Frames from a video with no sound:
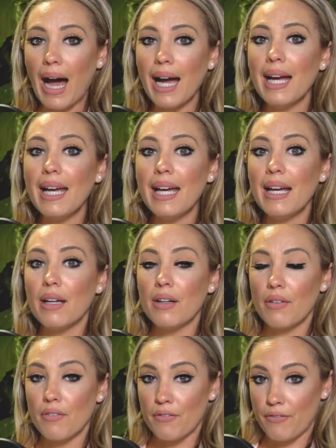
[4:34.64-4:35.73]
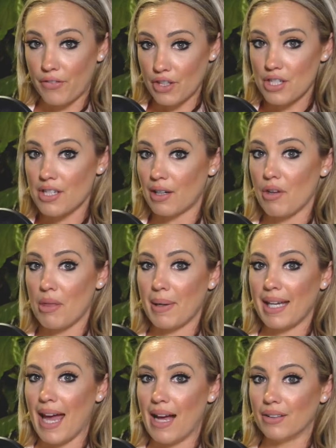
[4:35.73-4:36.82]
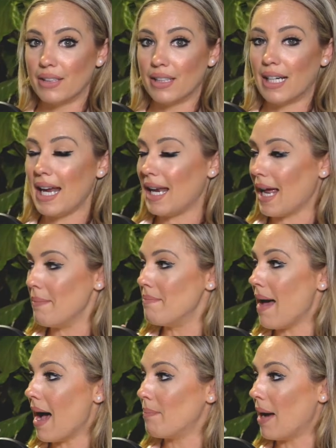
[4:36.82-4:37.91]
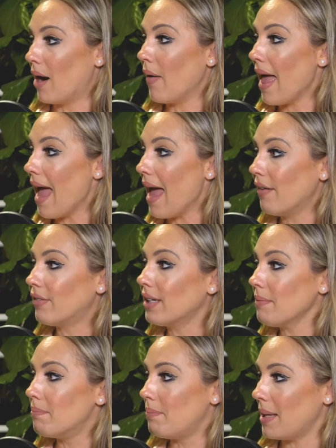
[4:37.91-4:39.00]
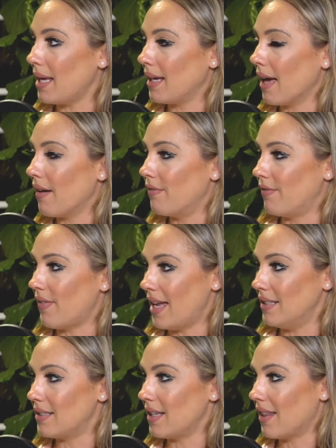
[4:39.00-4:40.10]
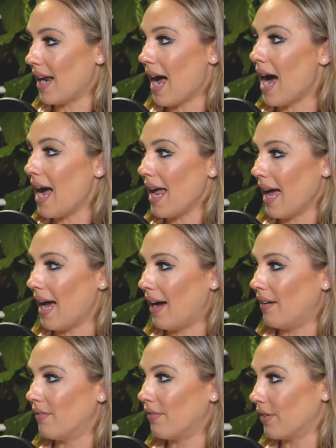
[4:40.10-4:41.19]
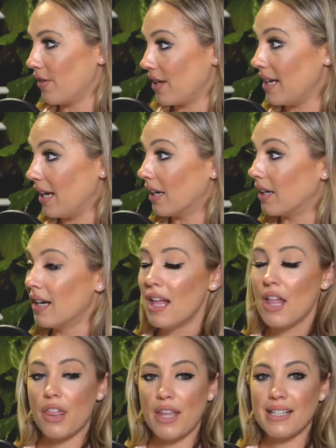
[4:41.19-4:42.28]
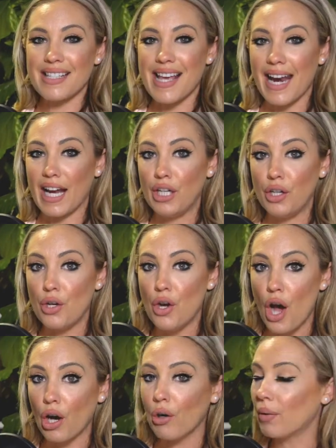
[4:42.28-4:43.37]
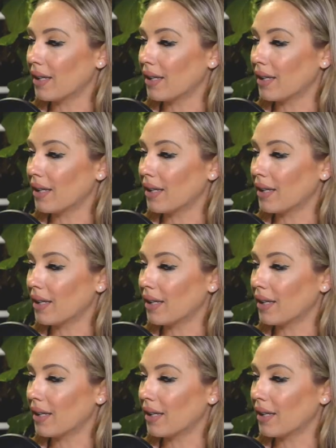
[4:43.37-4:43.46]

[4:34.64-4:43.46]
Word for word: I first start with my calendar and I map out every big event that I have for the year, things that I know